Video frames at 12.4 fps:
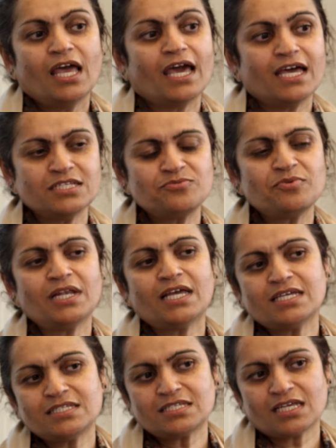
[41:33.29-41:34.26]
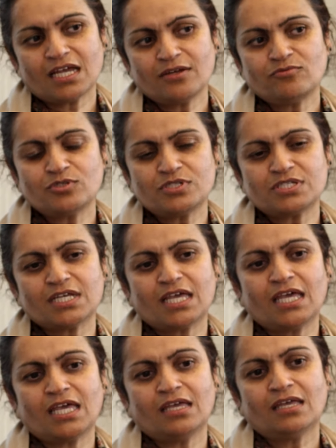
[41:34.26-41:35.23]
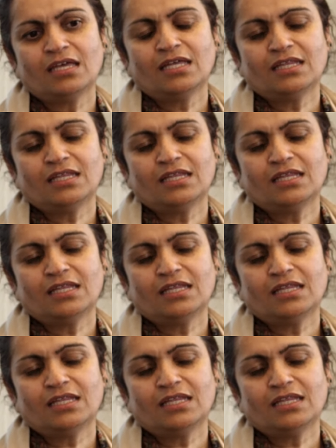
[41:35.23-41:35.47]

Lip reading: as well as I would say